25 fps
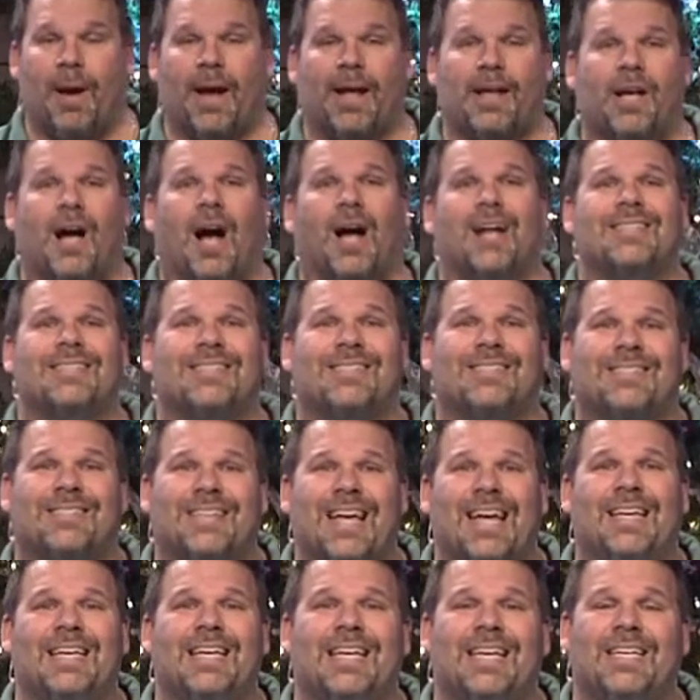by God
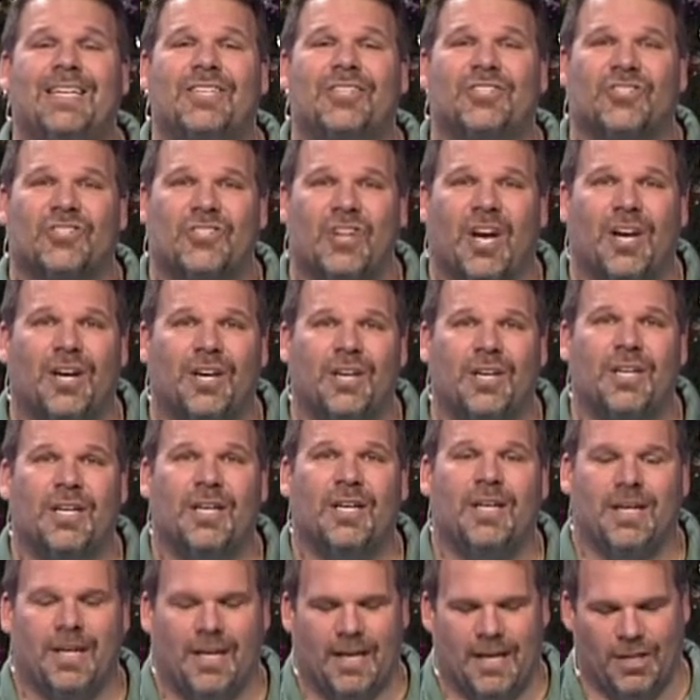sending his son
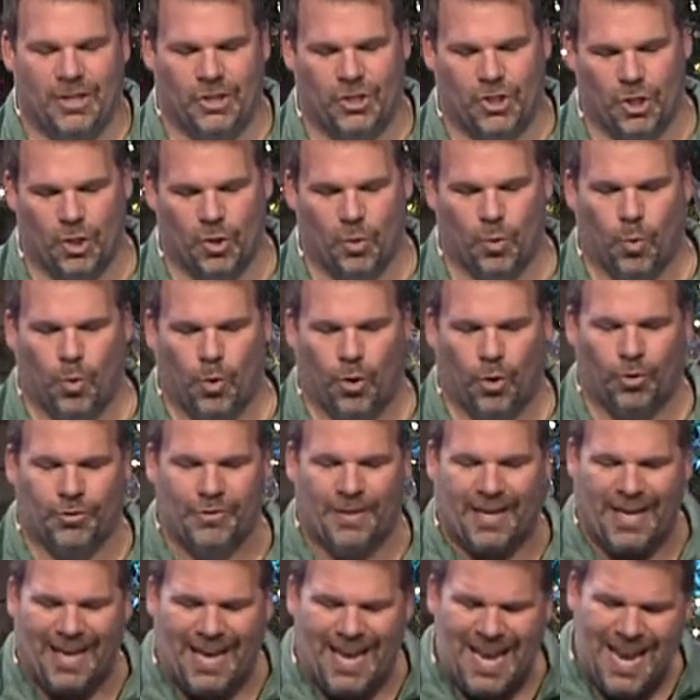into the world.
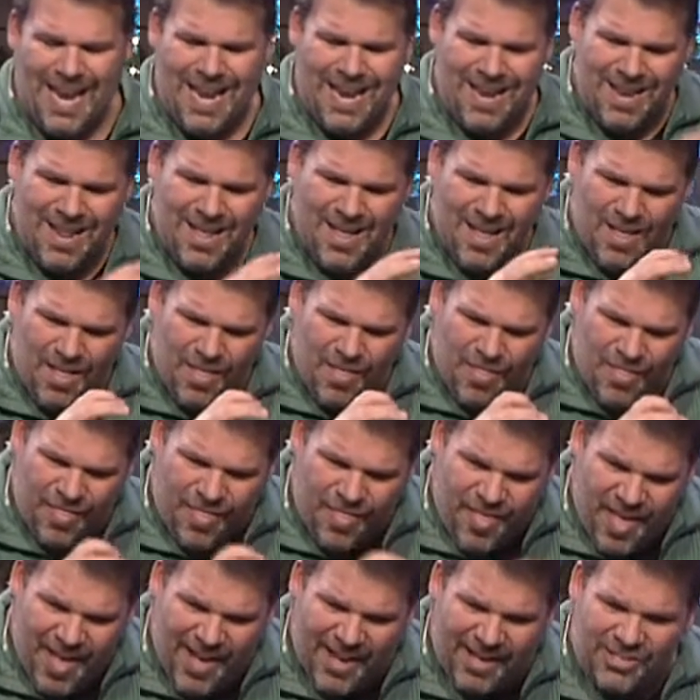In
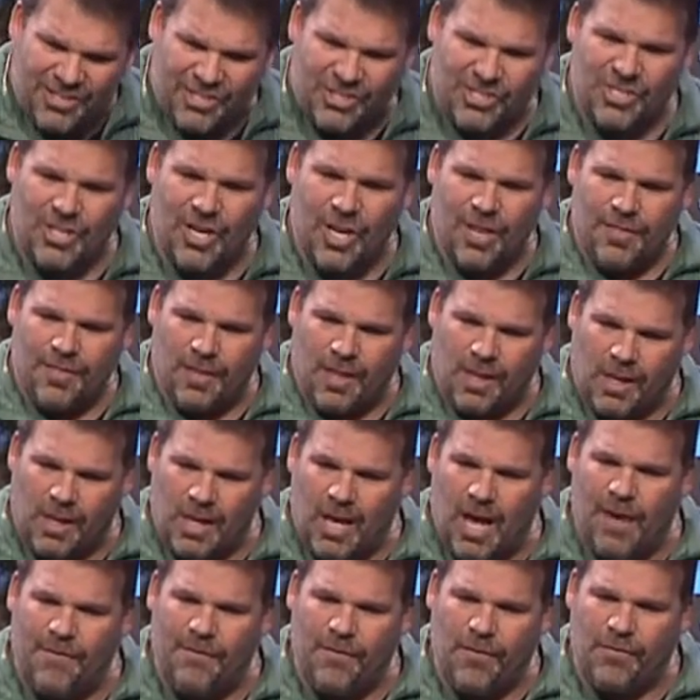this, the
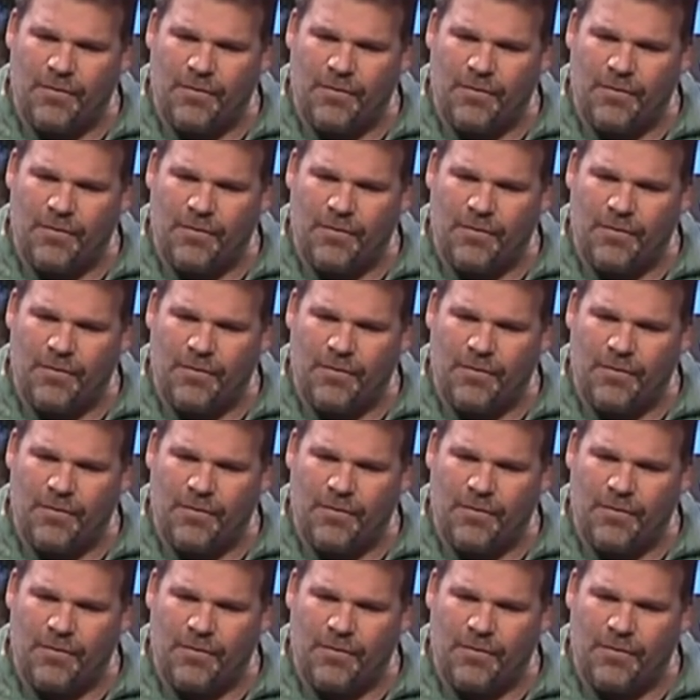love